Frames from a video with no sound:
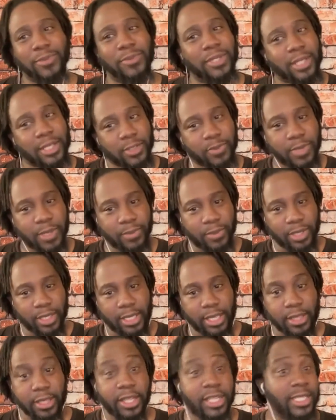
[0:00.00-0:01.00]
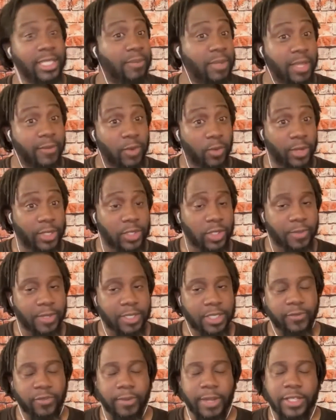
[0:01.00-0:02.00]
because people are getting it, because I'm giving away so
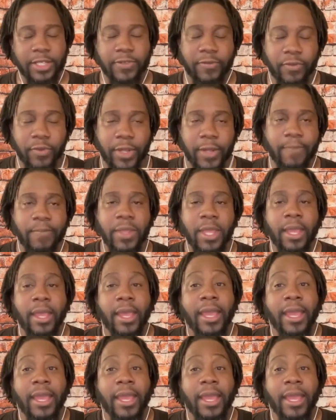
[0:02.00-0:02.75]
much information free.